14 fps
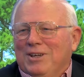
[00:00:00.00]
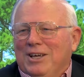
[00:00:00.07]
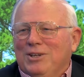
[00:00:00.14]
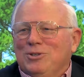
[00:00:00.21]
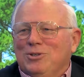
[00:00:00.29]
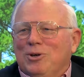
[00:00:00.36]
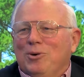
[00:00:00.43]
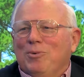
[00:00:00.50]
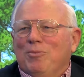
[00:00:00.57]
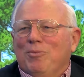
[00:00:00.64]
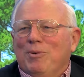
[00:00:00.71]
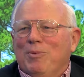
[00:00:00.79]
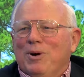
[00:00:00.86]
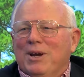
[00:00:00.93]
and so
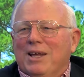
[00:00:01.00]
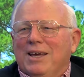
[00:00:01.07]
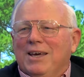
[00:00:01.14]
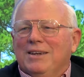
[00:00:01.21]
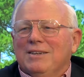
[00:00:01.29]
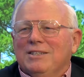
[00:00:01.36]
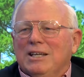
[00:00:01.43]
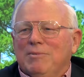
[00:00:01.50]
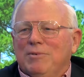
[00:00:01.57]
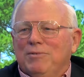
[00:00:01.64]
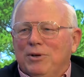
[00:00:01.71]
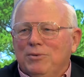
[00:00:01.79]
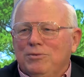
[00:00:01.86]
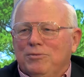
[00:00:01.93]
we want to get some of
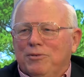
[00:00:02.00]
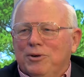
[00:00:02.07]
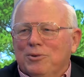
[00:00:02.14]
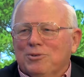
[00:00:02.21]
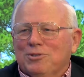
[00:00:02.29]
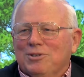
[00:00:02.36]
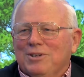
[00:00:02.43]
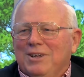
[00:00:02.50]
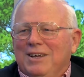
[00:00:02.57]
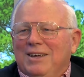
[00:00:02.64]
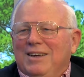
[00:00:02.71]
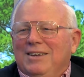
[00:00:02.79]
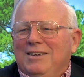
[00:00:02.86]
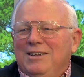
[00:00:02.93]
those folks
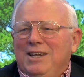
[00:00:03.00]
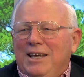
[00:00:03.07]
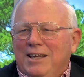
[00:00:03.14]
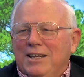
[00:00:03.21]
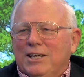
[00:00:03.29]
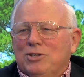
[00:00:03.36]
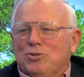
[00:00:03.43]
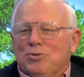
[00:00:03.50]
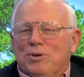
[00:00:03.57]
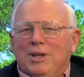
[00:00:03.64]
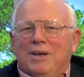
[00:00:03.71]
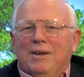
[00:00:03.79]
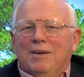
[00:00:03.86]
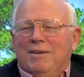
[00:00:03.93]
to take an extra
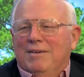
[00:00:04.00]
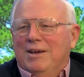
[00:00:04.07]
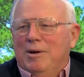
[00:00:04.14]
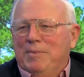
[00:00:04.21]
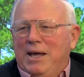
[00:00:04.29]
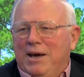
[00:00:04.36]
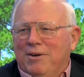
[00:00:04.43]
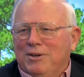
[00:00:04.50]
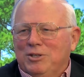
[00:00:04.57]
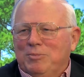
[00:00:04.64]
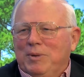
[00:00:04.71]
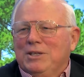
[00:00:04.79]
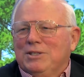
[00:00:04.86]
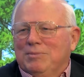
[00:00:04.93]
day, come down and
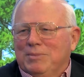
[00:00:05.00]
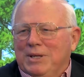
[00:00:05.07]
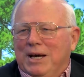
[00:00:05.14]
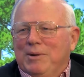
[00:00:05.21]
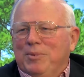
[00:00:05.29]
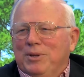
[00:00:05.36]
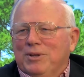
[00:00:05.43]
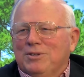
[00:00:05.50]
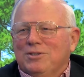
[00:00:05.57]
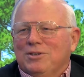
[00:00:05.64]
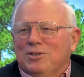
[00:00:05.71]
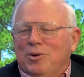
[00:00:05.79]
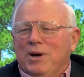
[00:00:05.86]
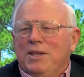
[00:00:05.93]
spend some time with
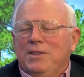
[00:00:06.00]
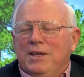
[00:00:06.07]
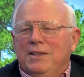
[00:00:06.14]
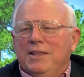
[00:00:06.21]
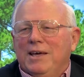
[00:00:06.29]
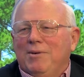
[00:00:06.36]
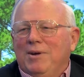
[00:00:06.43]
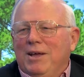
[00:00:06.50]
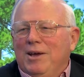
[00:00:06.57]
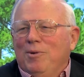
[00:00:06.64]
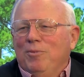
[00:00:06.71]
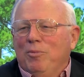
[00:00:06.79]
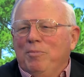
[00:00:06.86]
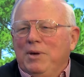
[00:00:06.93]
us. So I think that
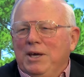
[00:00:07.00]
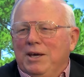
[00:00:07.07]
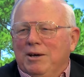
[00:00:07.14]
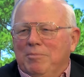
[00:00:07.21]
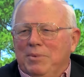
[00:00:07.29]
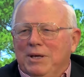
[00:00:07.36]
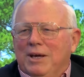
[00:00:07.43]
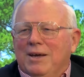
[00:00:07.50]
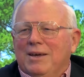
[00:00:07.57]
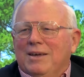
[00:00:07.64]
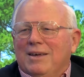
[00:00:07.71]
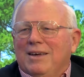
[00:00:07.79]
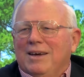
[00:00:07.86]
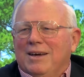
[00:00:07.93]
will be a
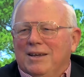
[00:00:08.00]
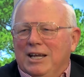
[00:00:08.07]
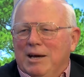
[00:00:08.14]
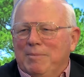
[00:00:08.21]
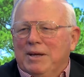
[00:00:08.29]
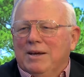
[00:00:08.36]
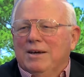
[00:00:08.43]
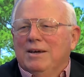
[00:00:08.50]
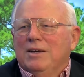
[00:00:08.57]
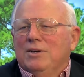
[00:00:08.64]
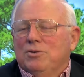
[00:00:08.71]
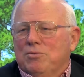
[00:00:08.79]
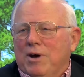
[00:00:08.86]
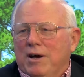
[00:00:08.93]
big economic
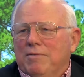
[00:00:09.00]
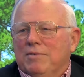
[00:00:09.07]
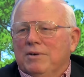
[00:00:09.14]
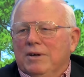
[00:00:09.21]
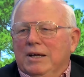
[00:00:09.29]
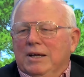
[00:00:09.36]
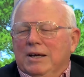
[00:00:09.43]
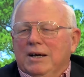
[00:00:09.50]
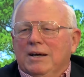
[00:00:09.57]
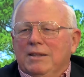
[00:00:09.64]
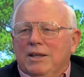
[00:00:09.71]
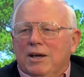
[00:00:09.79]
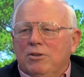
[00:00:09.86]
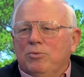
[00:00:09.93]
driver.
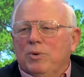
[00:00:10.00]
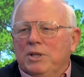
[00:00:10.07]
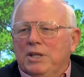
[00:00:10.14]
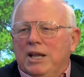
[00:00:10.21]
The other one that